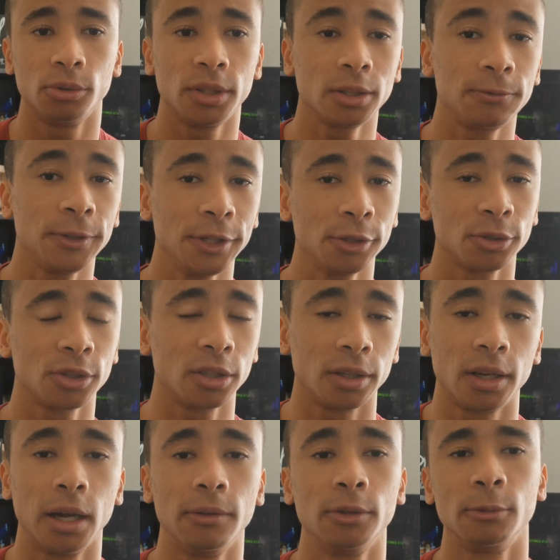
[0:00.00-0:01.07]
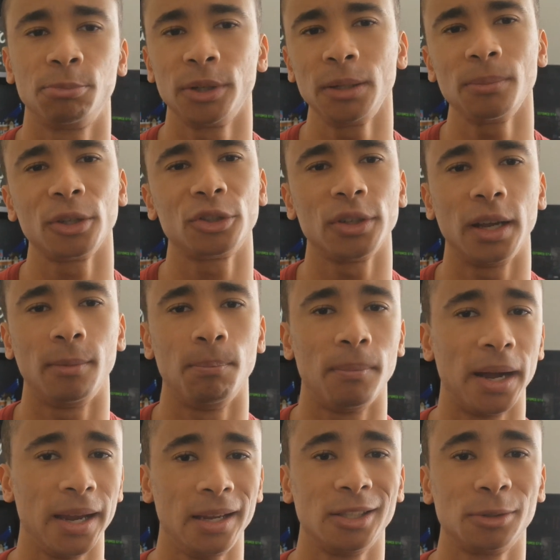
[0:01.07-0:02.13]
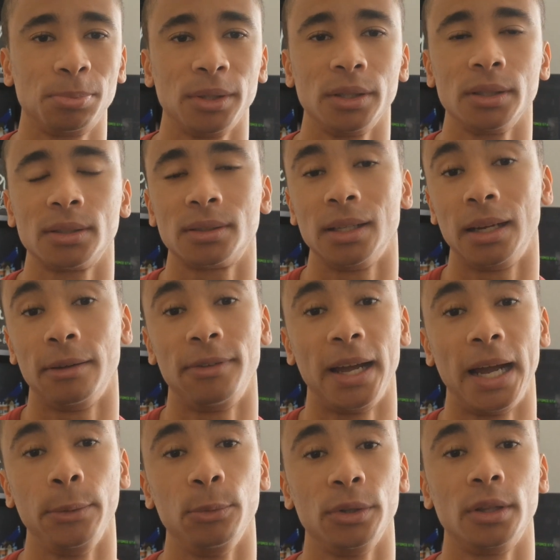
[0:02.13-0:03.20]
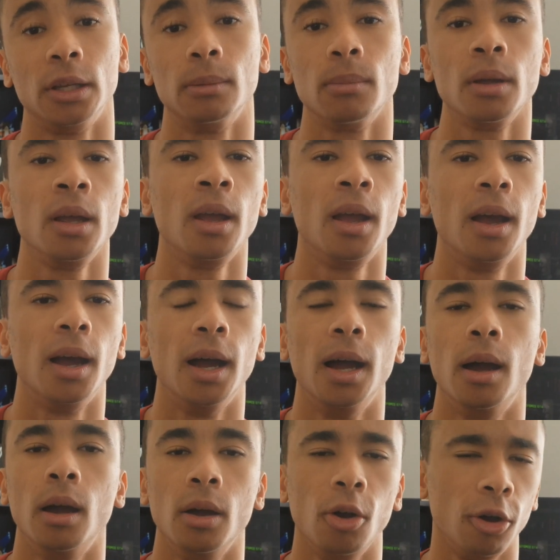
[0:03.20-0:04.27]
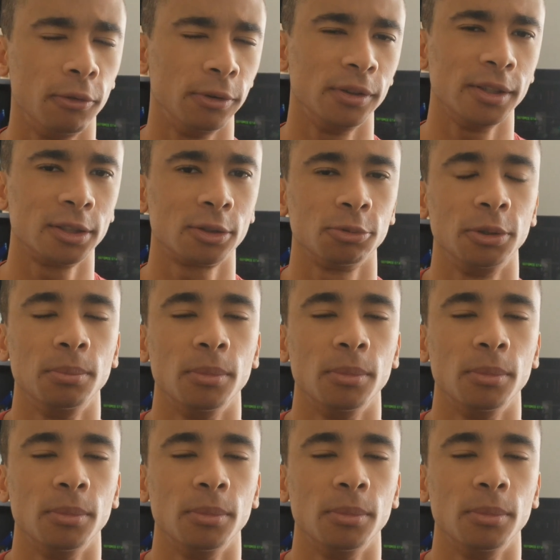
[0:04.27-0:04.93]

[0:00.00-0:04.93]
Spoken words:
this video is going to cover pretty much my experience that I've had with them over this 3